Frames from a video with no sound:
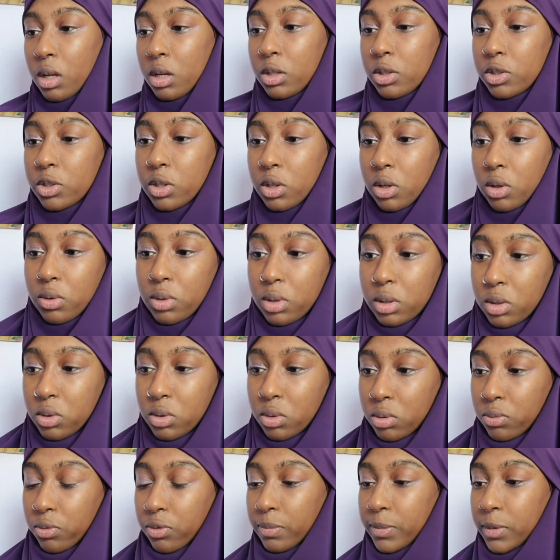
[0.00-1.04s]
So these
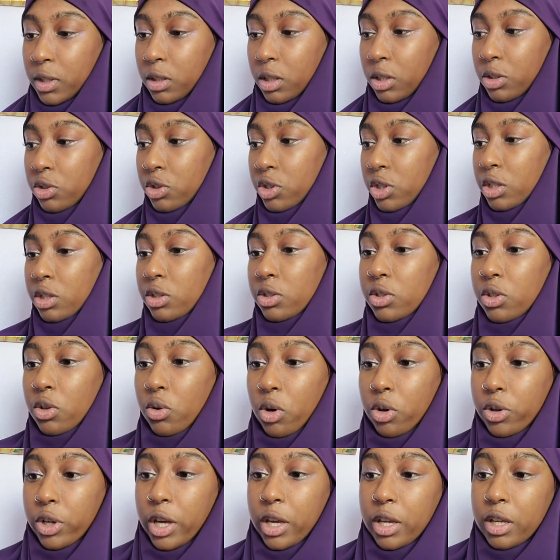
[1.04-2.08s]
are from the luncheon. So
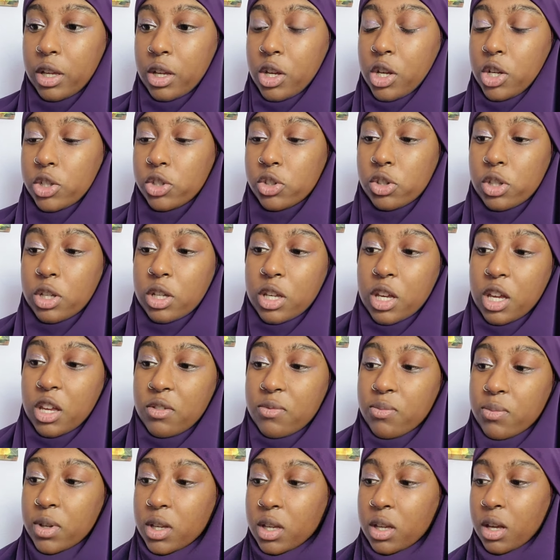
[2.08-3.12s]
okay. So they gave
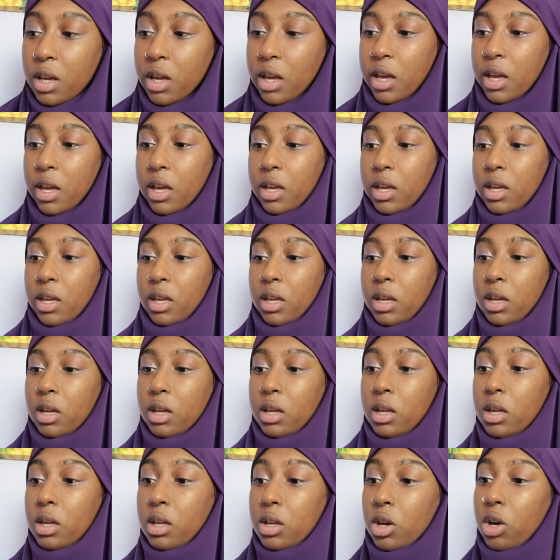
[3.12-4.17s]
me
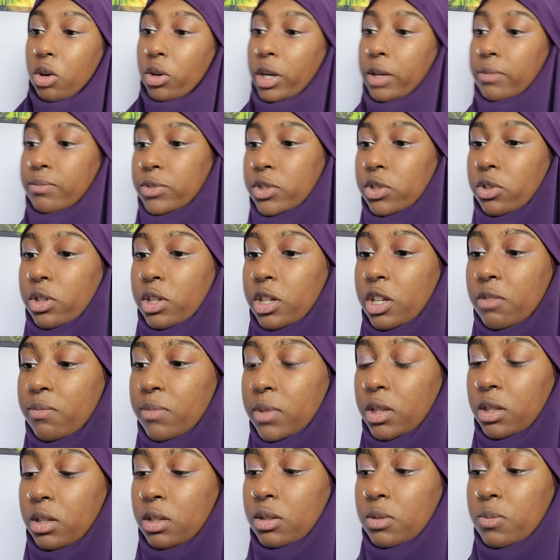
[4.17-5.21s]

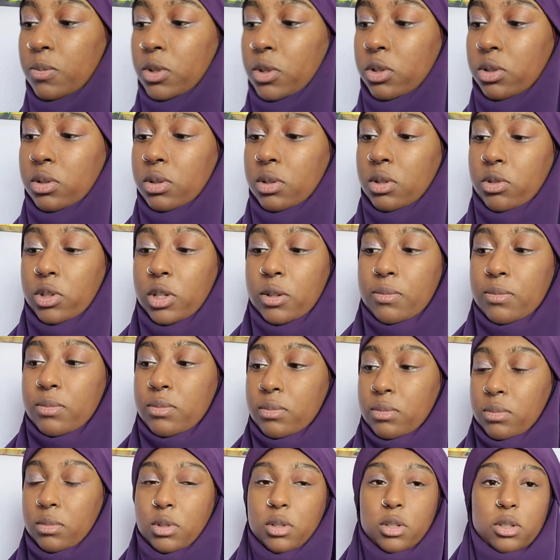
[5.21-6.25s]
these books. Okay.
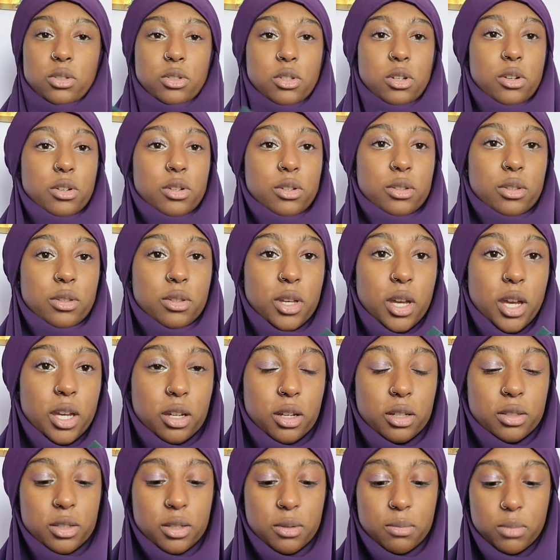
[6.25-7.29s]
Sorry. I
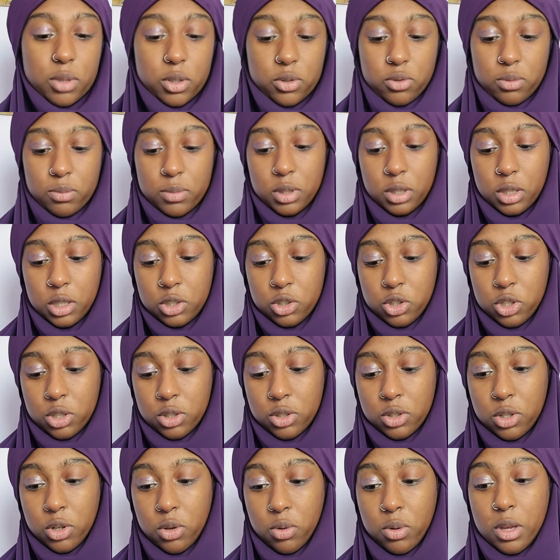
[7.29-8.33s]
got some books from the luncheon.
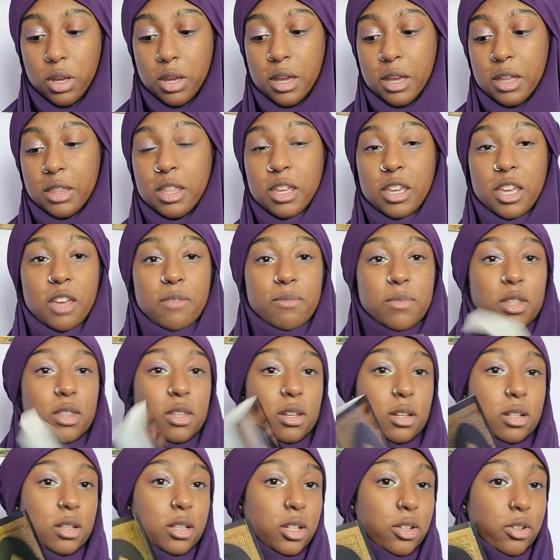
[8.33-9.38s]
So they gave me the
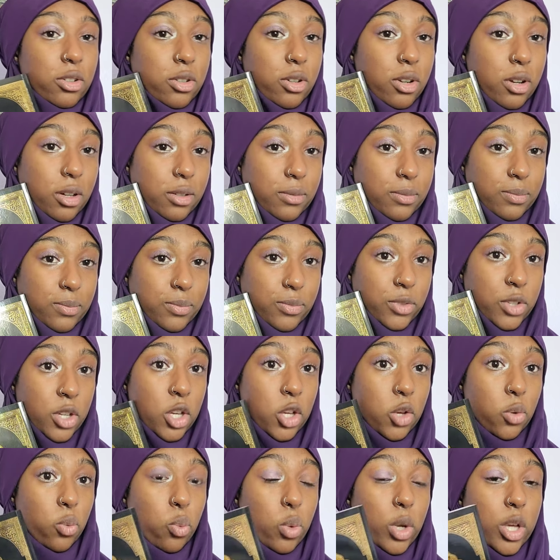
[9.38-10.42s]
clear Quran,
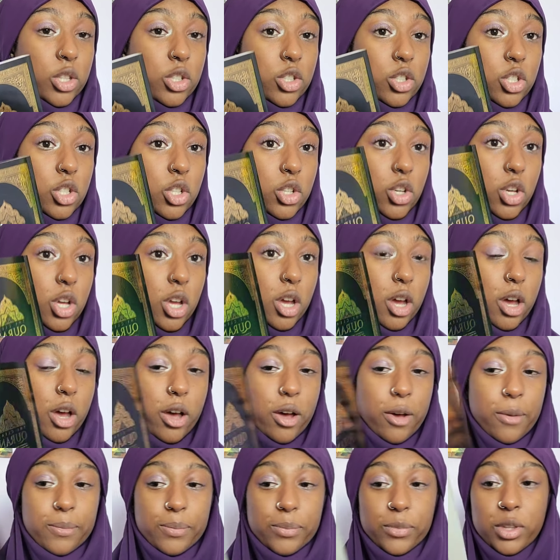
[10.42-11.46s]
which
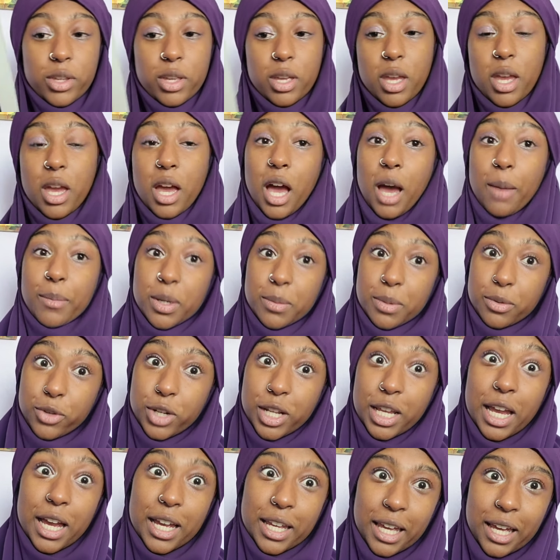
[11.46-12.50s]
I'm gonna be
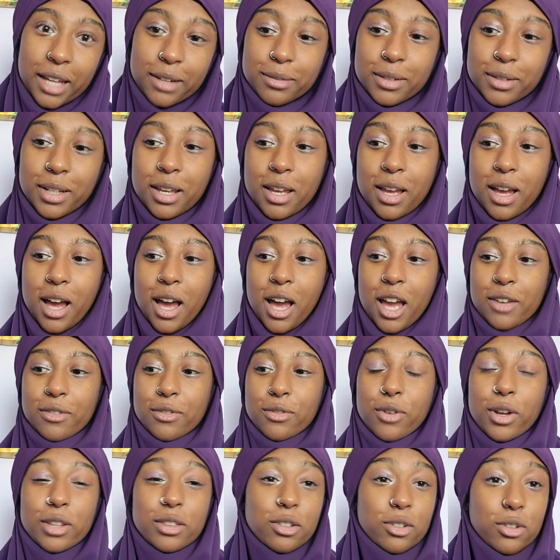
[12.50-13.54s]
reading again. I've
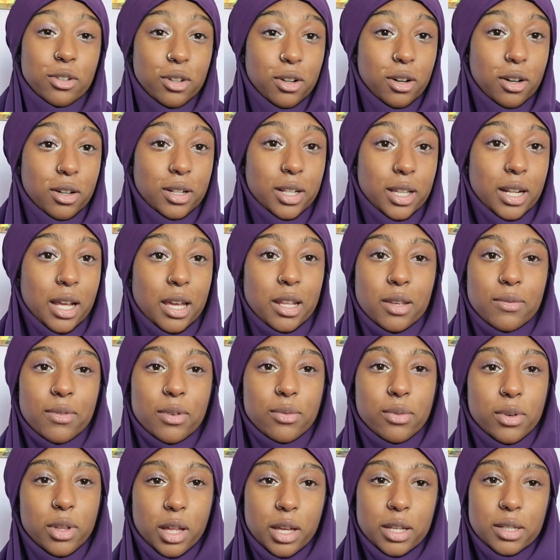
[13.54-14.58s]
read the Quran and I didn't even
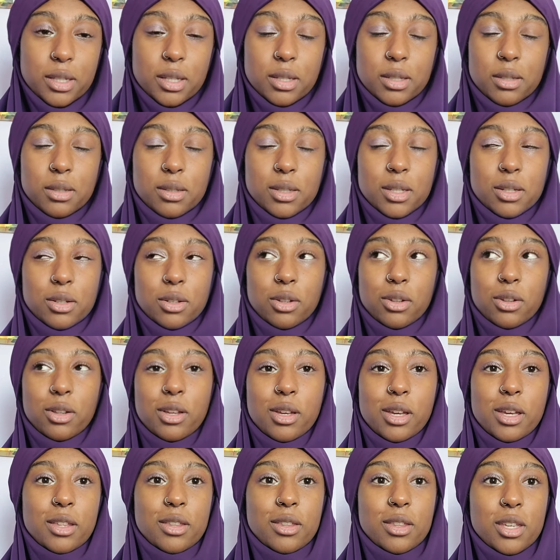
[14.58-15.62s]
realize this until
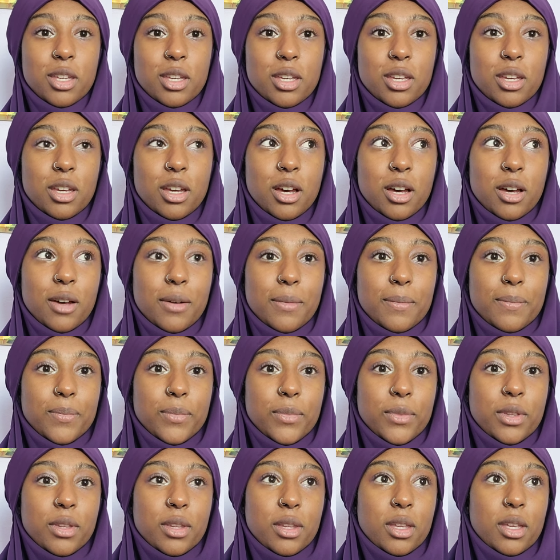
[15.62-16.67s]
the
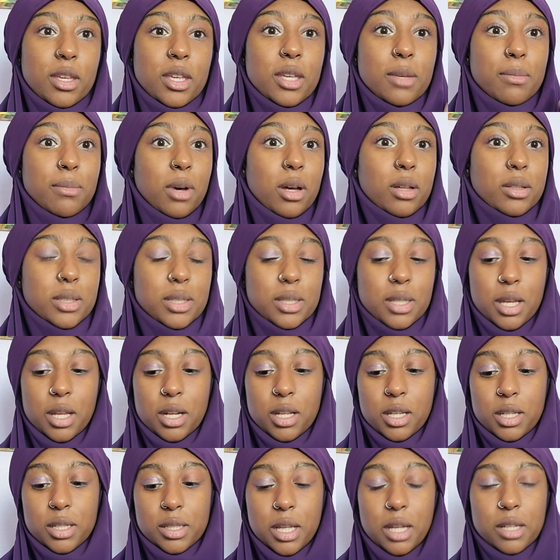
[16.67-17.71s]
Iman said
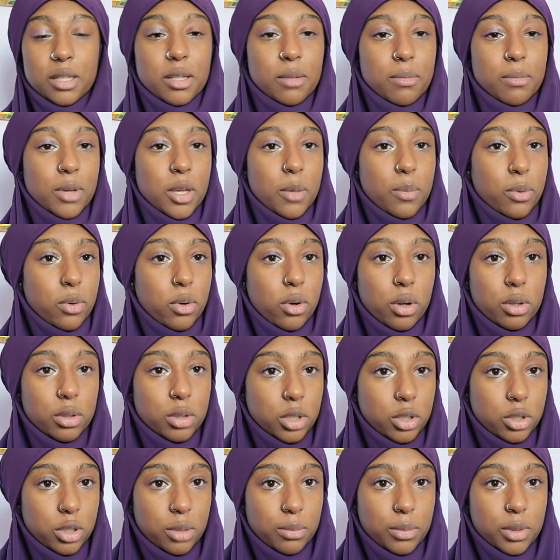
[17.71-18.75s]
it, is that some people are
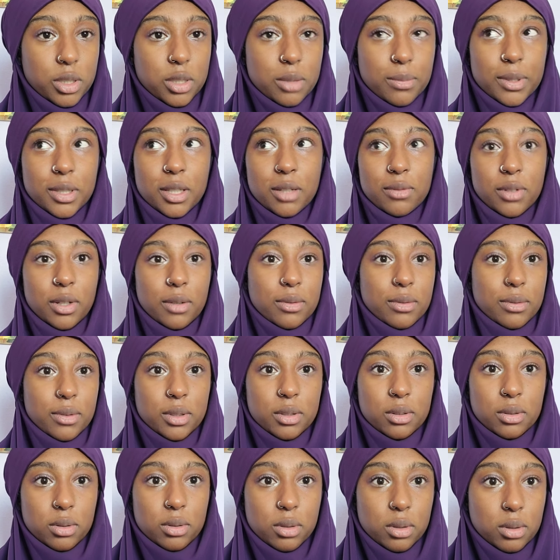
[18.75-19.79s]
literally Muslim but they've never read
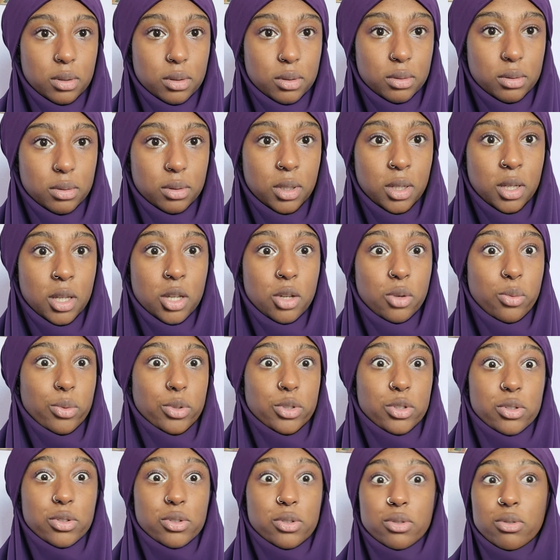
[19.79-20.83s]
the Quran,
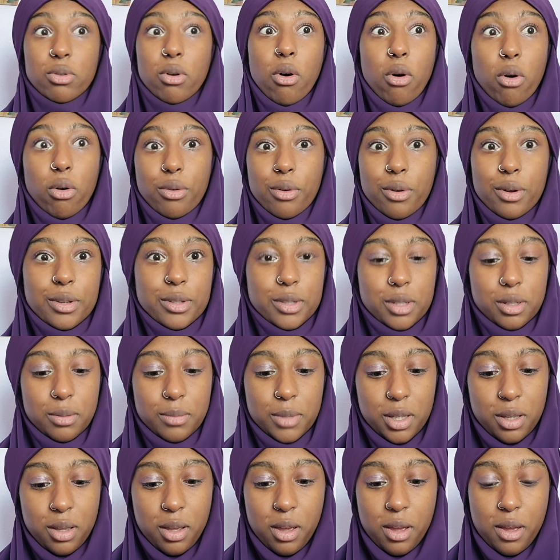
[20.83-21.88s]
which is so crazy to
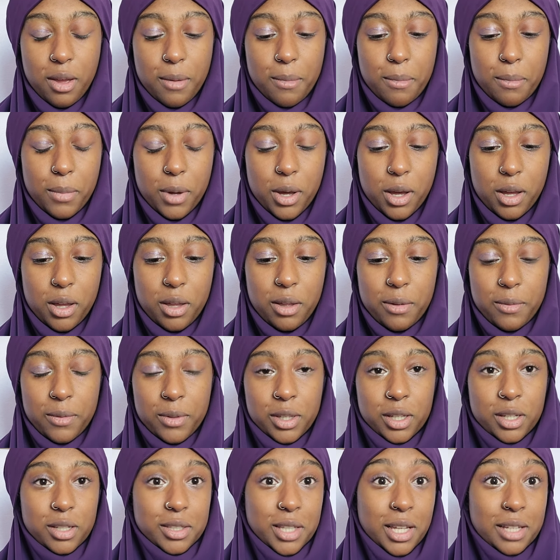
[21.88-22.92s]
me. But
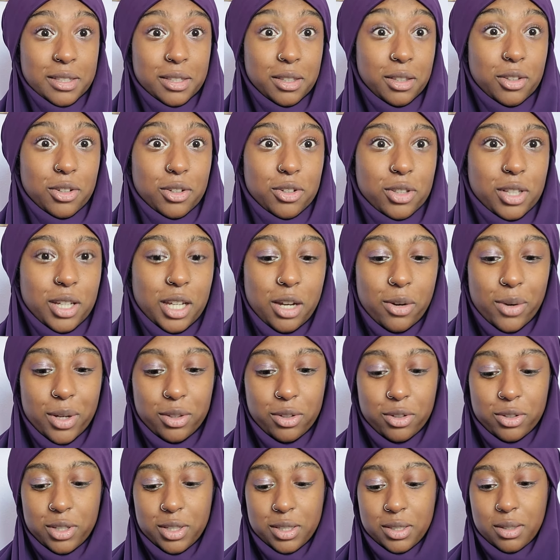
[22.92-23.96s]
because that's literally how I
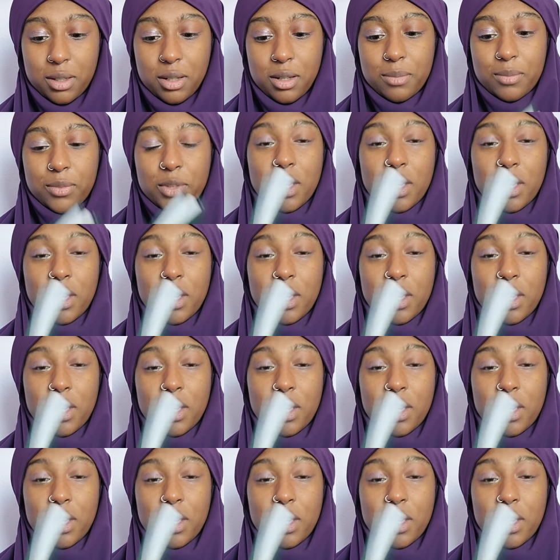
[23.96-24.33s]
learned Islam.